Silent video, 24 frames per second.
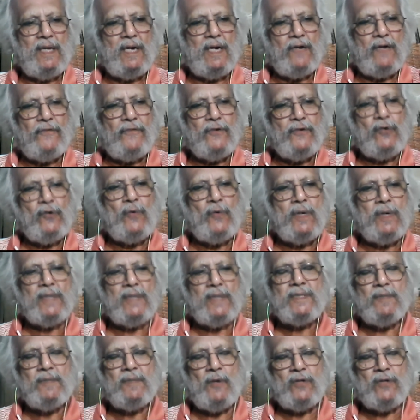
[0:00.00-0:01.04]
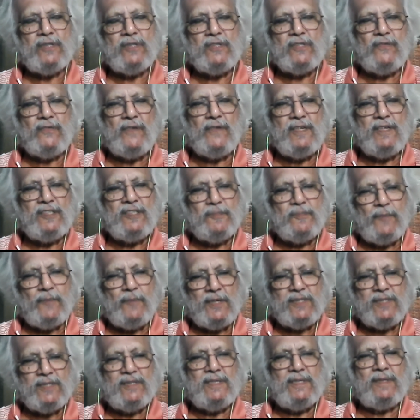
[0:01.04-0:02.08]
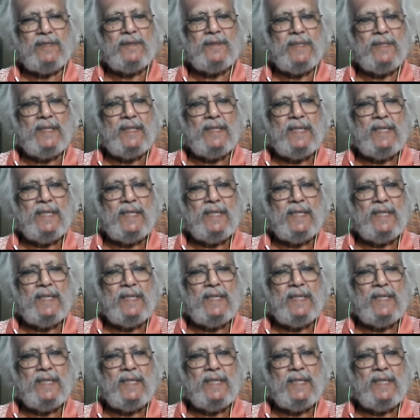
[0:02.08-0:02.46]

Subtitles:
a few words about this very special